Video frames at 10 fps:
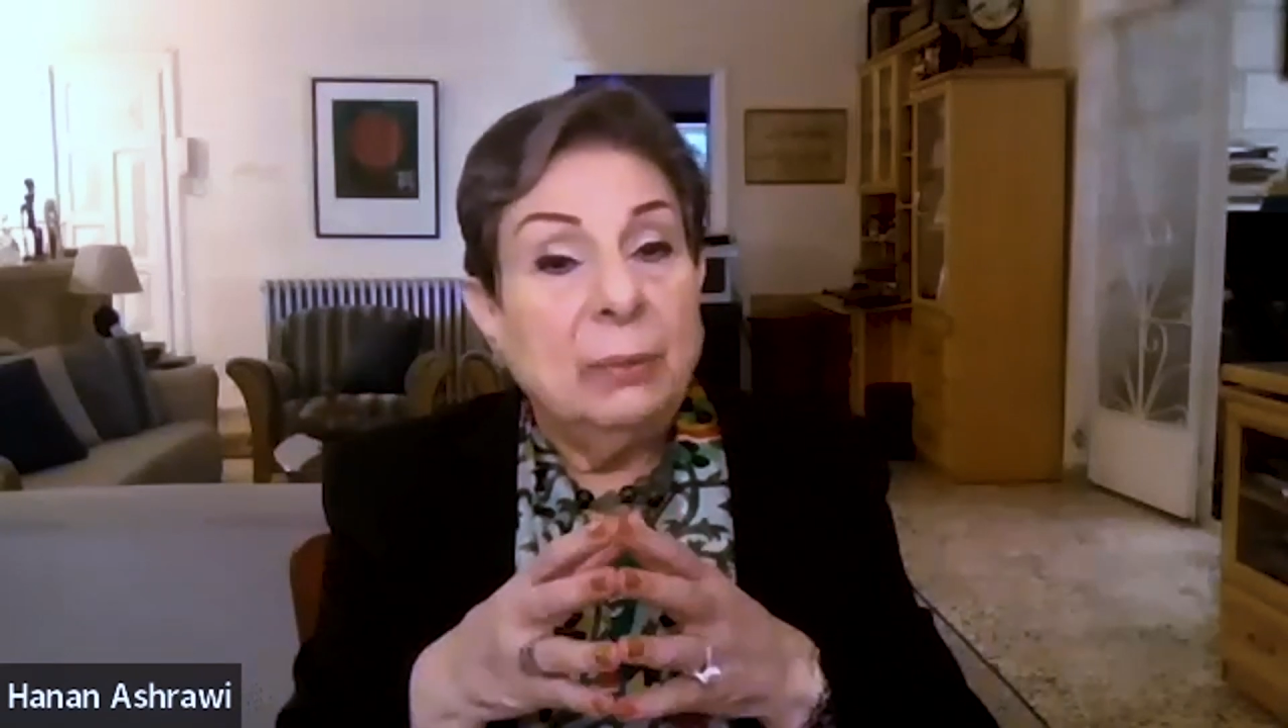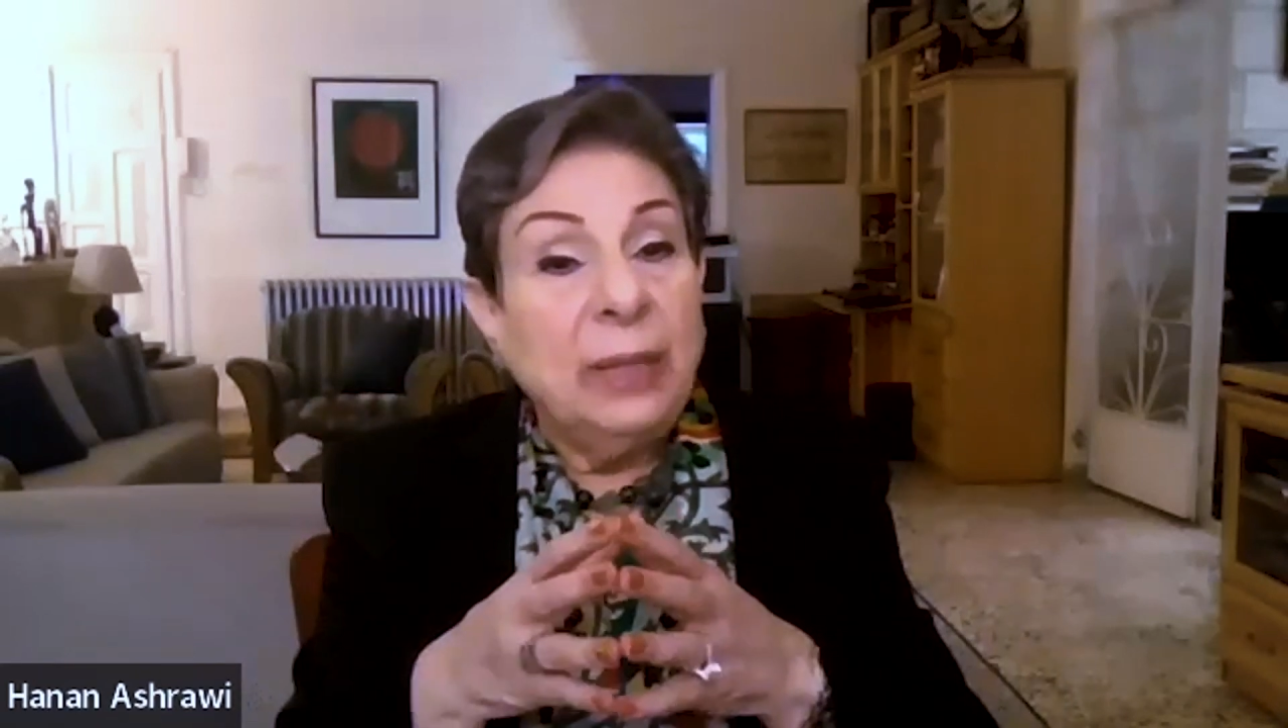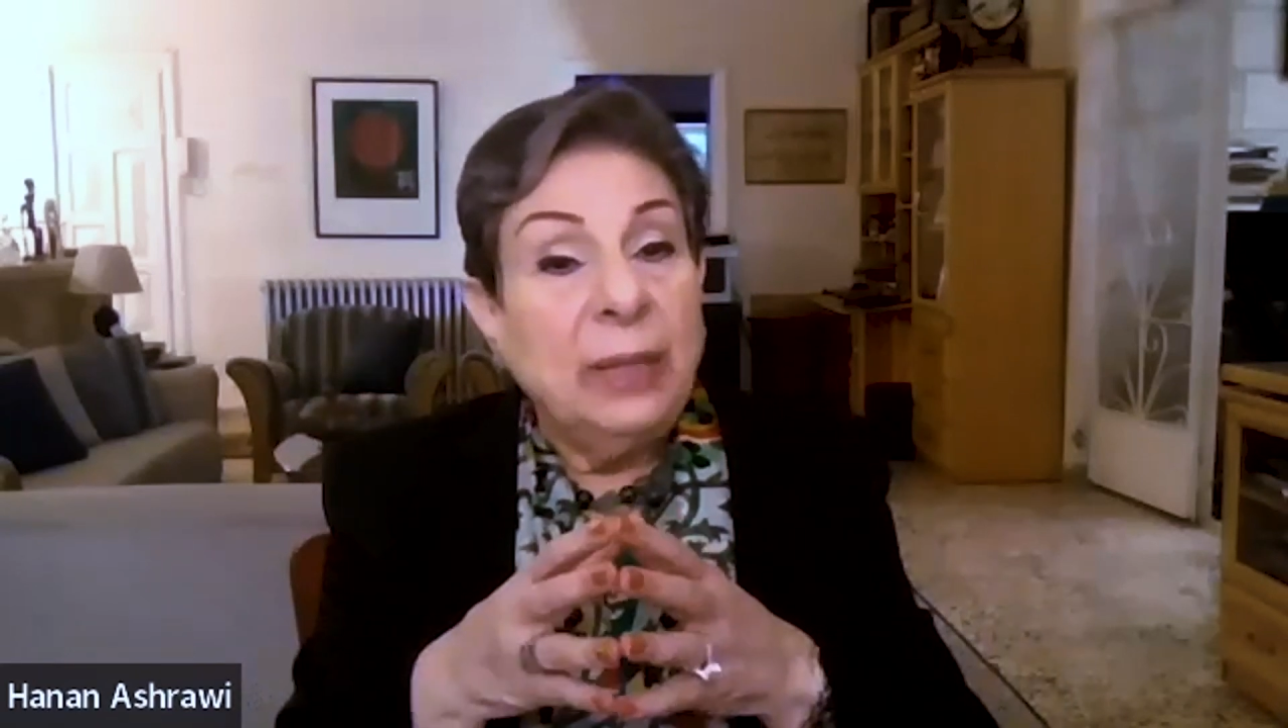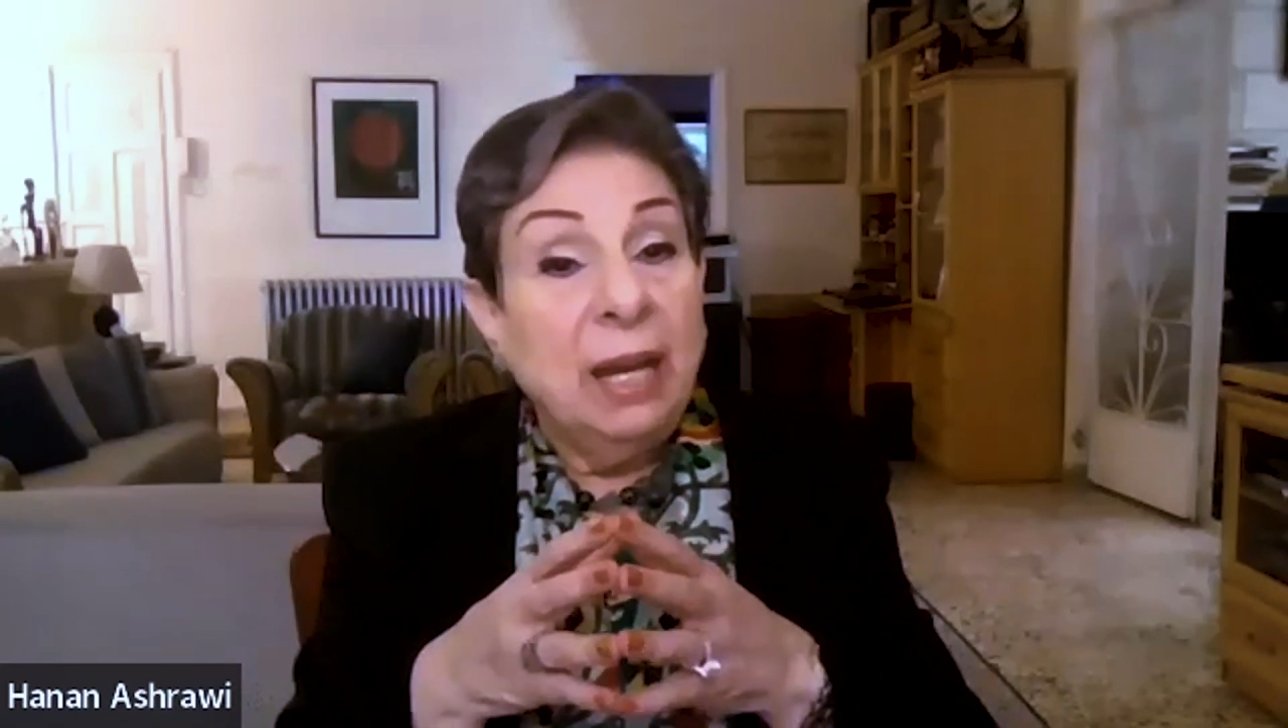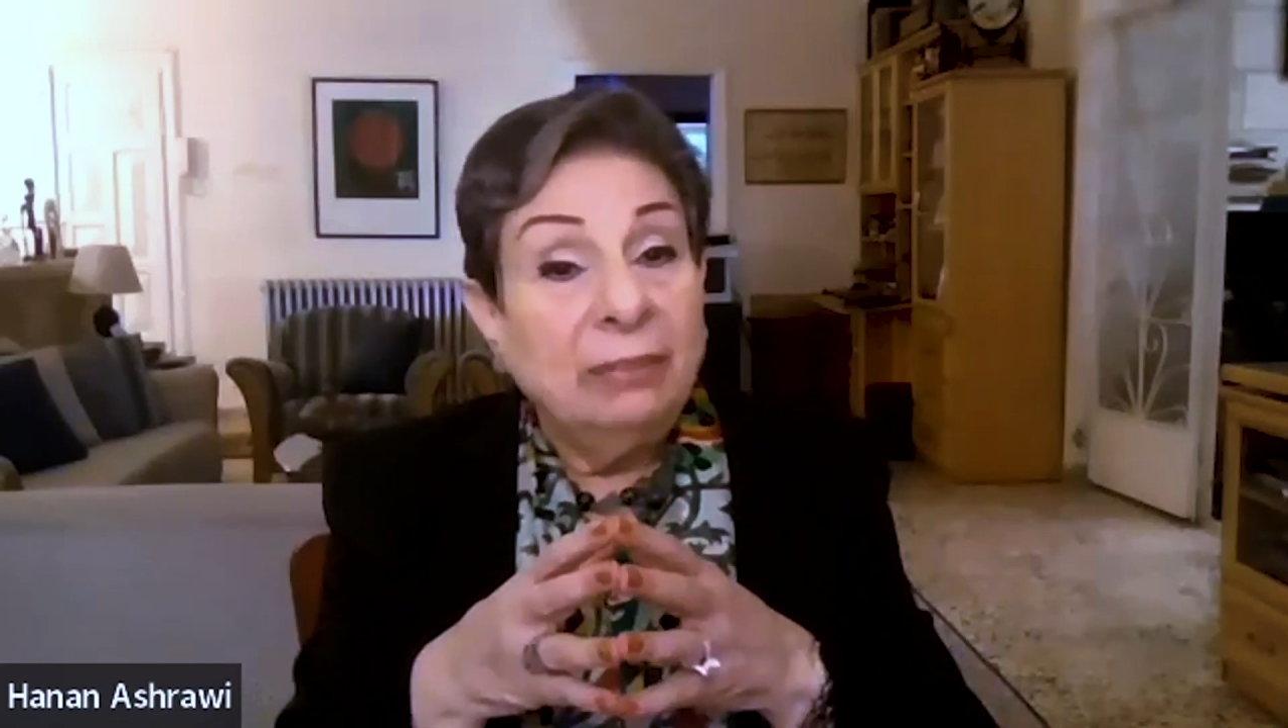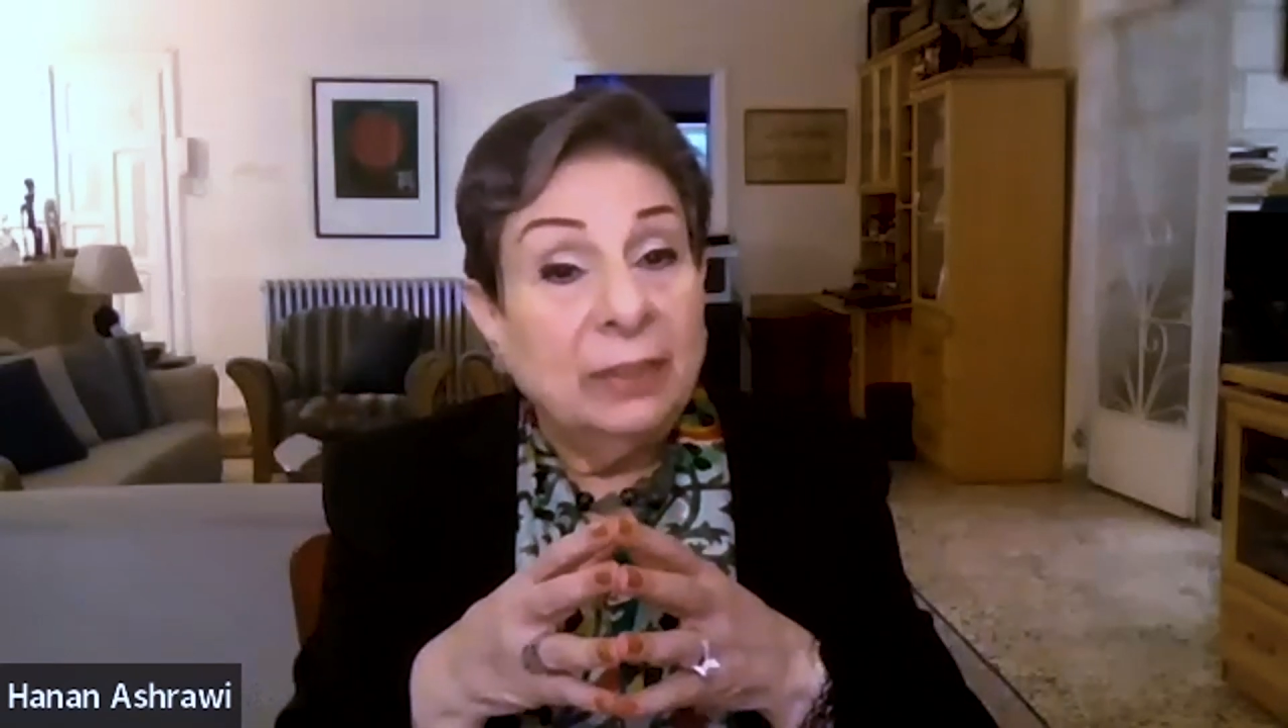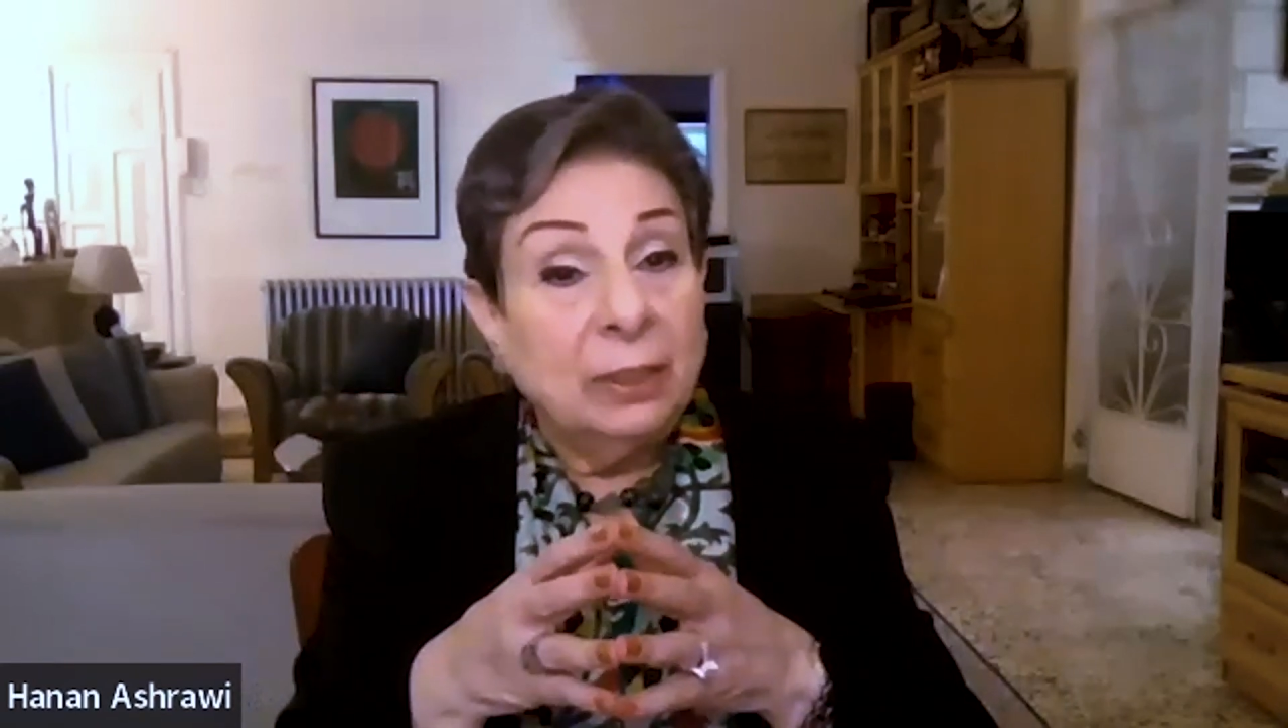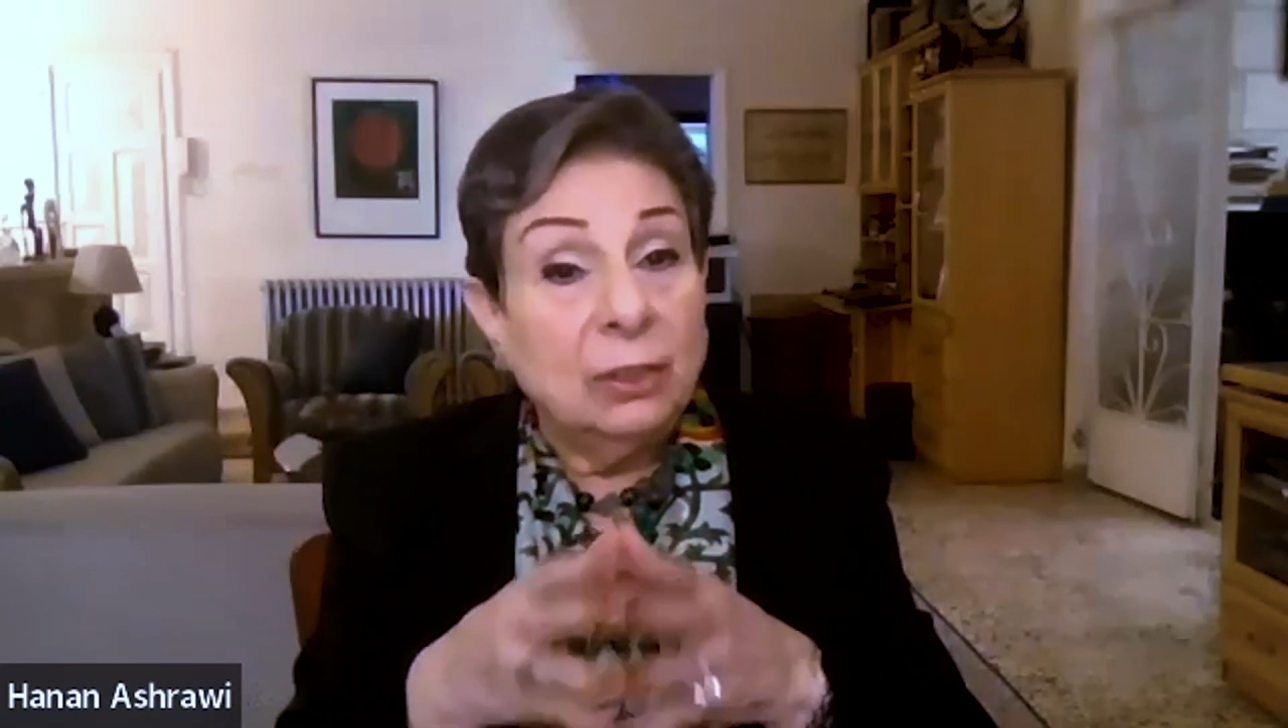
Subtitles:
we have a